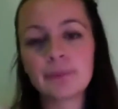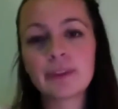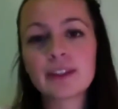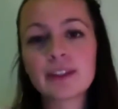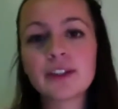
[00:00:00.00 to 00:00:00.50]

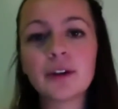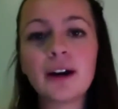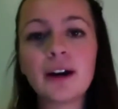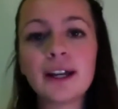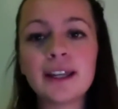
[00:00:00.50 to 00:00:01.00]
So
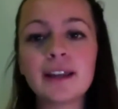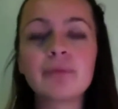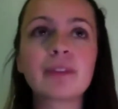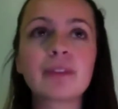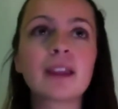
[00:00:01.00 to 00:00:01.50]
I
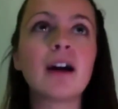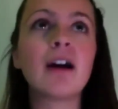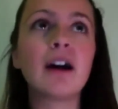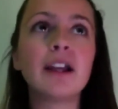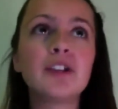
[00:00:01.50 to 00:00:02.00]

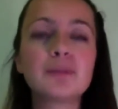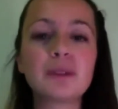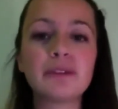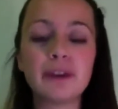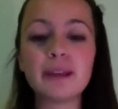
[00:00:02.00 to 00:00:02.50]

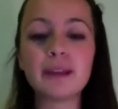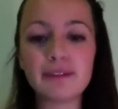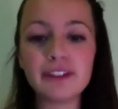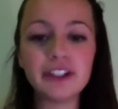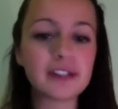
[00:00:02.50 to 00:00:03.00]
make my
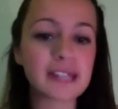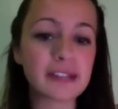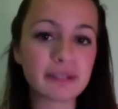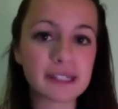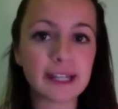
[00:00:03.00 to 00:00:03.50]
videos
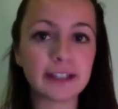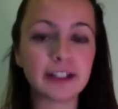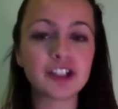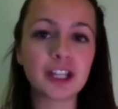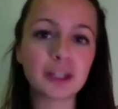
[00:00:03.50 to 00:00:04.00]
every day and I
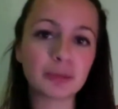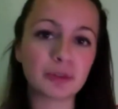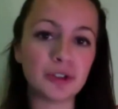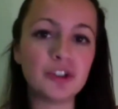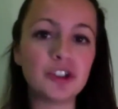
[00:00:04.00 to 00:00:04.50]
share them on
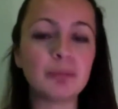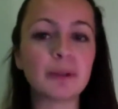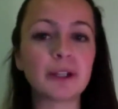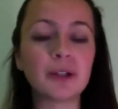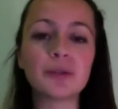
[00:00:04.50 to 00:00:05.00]
YouTube, but
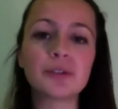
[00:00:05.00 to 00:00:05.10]
I also